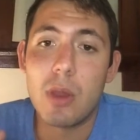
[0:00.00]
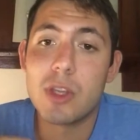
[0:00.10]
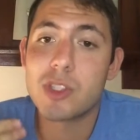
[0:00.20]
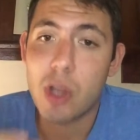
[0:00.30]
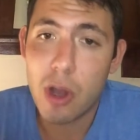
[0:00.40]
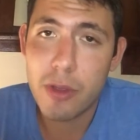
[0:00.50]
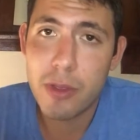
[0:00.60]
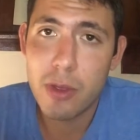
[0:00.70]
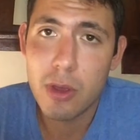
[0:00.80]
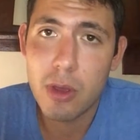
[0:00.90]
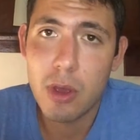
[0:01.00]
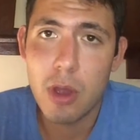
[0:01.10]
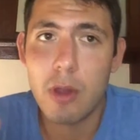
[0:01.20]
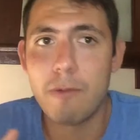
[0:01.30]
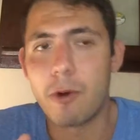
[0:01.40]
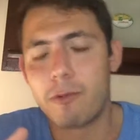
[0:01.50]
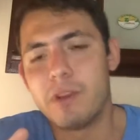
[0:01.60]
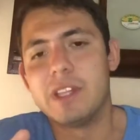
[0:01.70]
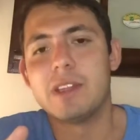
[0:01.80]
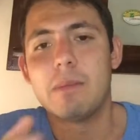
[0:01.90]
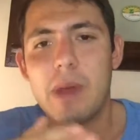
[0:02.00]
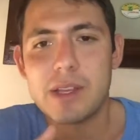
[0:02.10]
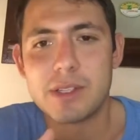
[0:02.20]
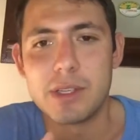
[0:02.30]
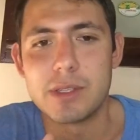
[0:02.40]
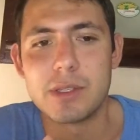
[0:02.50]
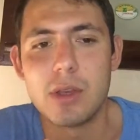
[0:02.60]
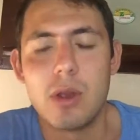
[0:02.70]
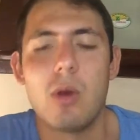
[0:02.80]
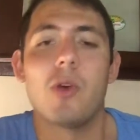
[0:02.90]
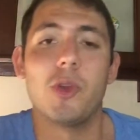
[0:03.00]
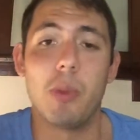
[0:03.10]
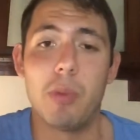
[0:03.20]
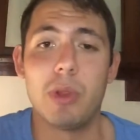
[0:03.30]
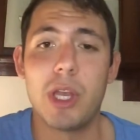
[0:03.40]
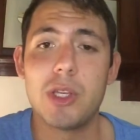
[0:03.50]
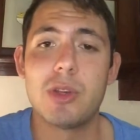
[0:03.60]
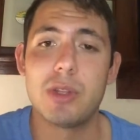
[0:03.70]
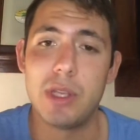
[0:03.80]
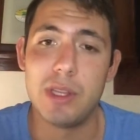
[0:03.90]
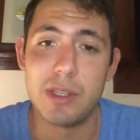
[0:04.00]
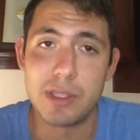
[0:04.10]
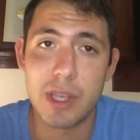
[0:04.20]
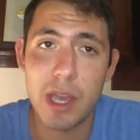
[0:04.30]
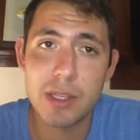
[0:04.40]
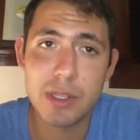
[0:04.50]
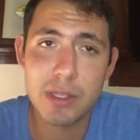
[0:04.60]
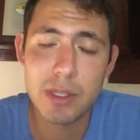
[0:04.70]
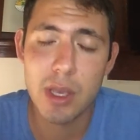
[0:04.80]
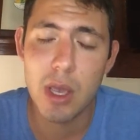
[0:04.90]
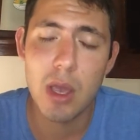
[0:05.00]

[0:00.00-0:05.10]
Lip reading: sought for feeding the masses or the population in these cases